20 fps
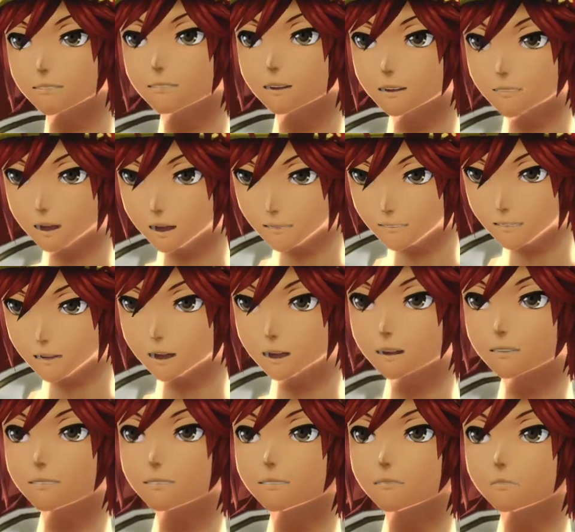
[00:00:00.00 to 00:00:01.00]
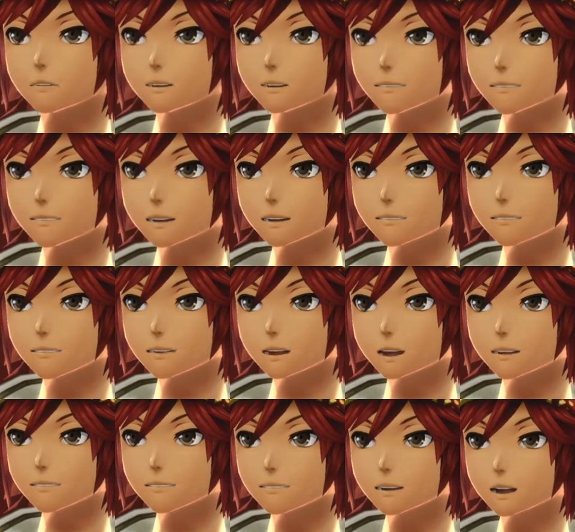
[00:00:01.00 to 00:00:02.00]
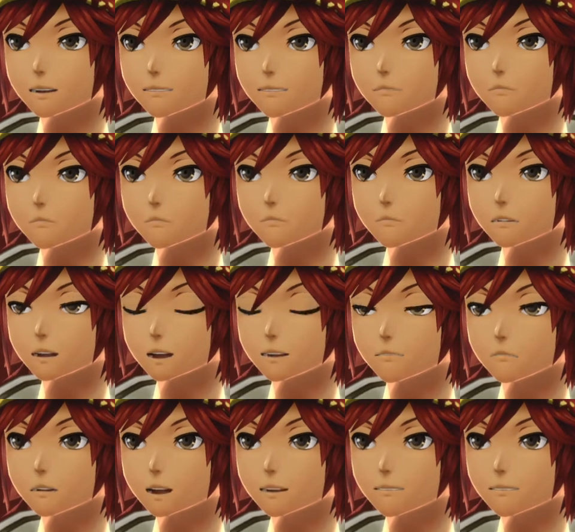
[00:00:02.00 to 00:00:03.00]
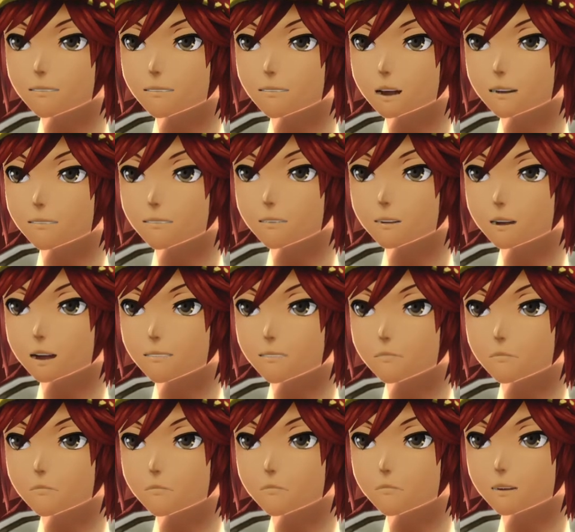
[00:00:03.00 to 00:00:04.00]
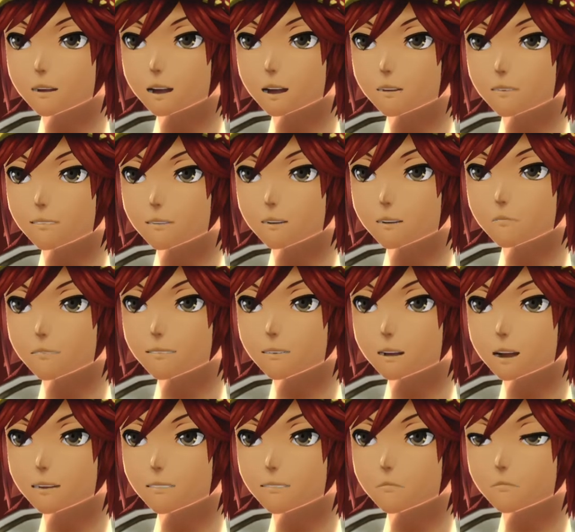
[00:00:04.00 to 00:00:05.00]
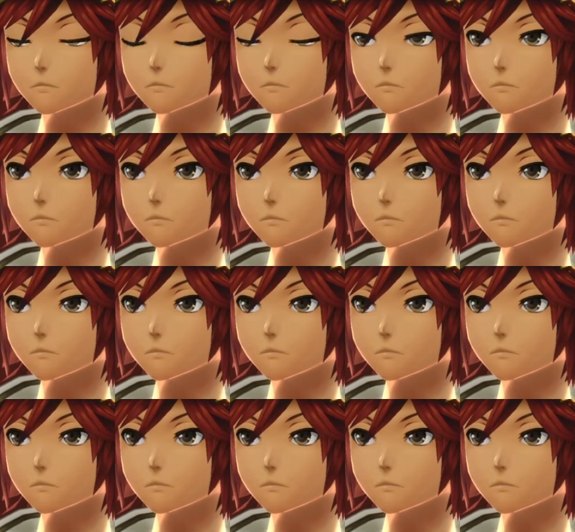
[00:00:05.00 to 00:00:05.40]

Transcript: anyone look down on us old type god eaters. We're a force to be reckoned with, and I mean to prove it.